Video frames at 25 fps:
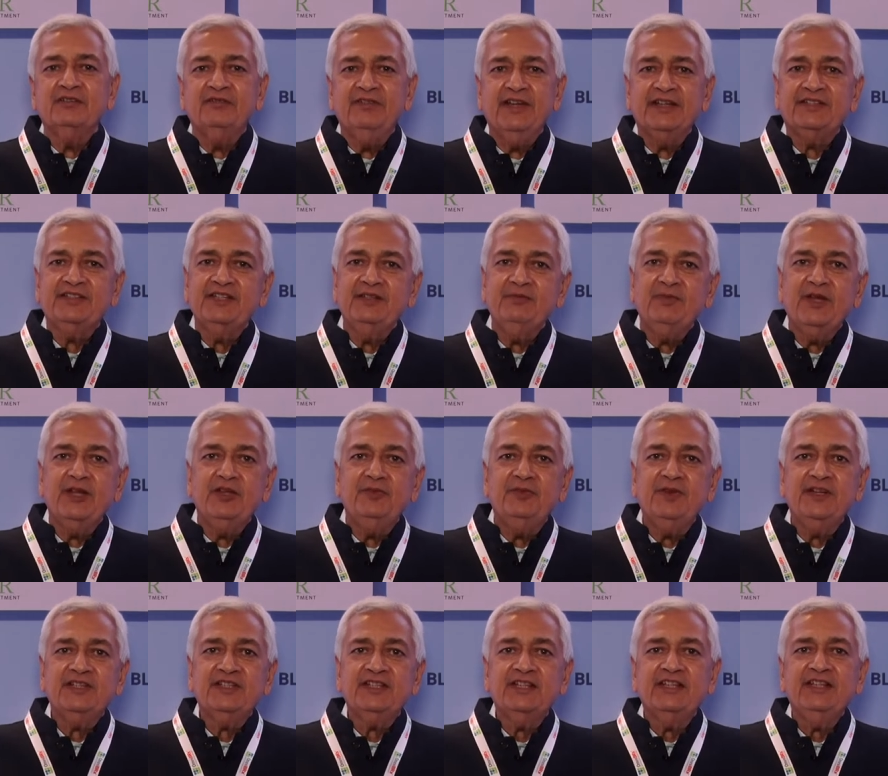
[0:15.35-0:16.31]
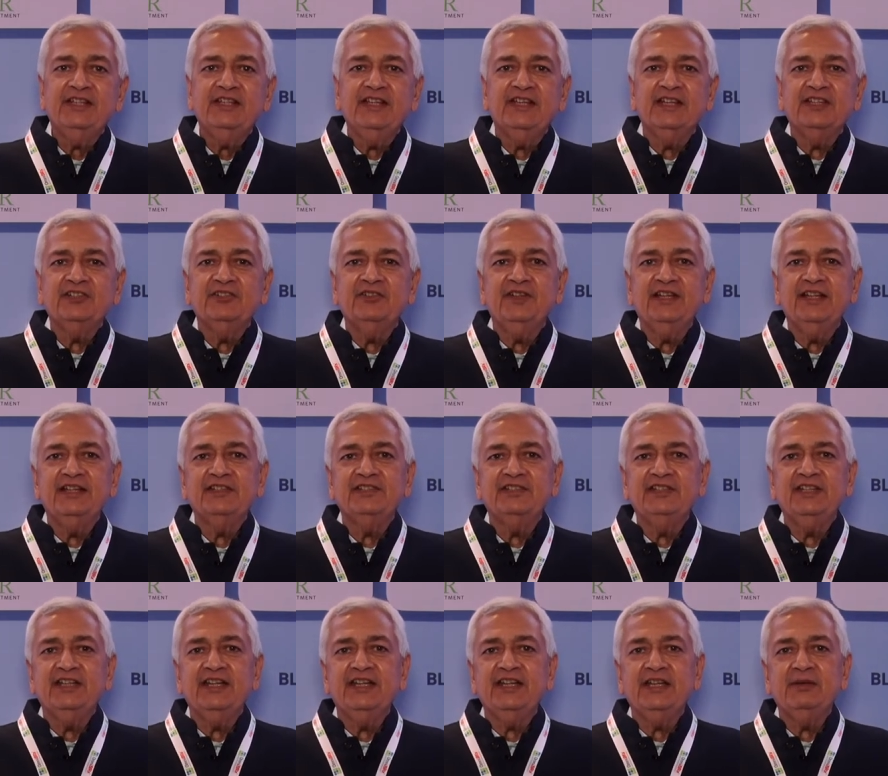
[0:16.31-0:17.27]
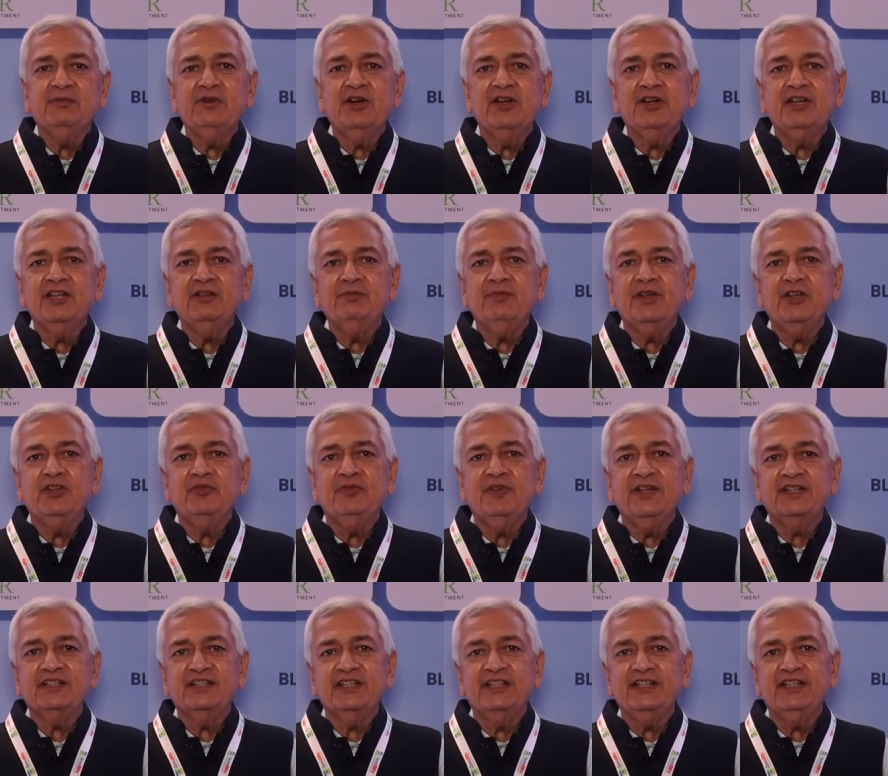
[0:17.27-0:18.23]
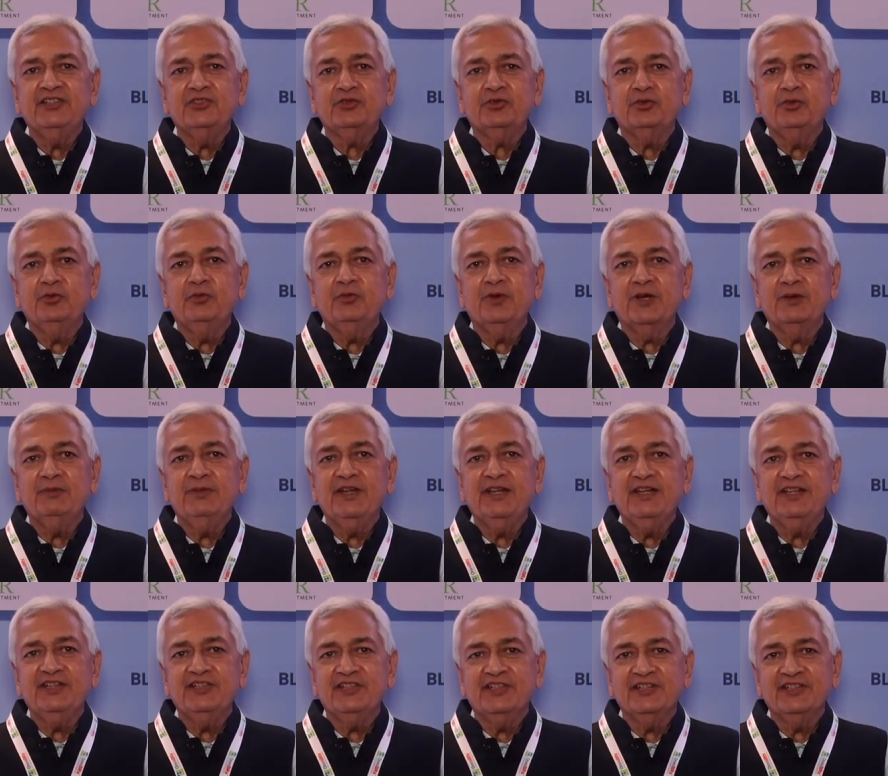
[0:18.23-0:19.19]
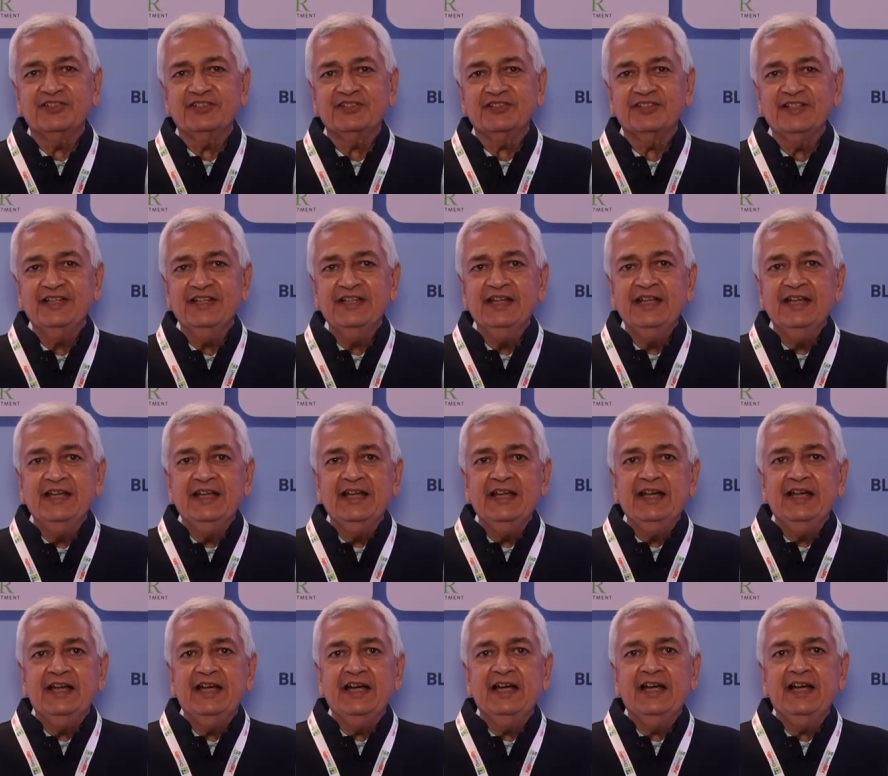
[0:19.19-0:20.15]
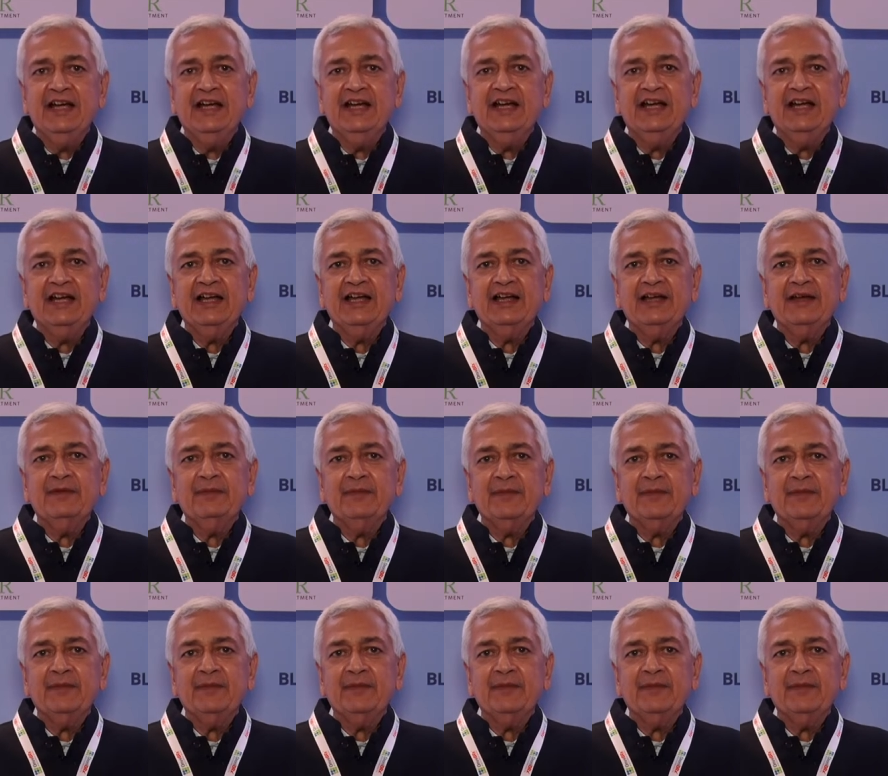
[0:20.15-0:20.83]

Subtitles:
vaccine manufacturing as well as the antibiotic manufacturing through fermentations. The